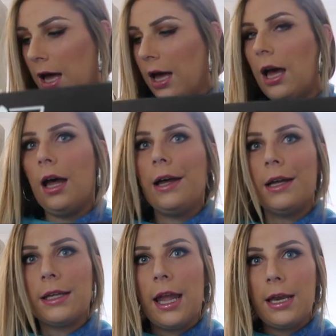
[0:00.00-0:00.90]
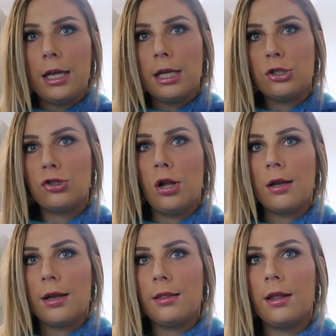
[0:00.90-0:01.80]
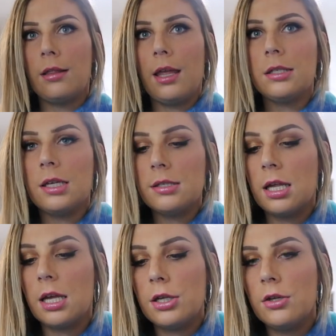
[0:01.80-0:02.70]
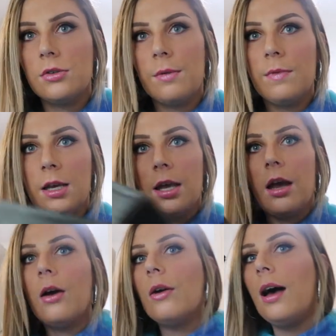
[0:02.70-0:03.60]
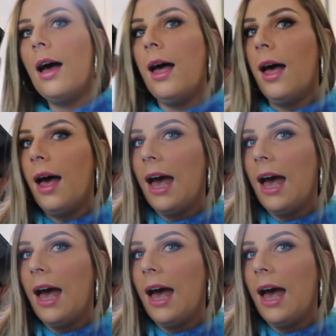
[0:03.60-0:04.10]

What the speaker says: ha ha, Katie gets drunk, and then like, that's like a YouTube video. Ah.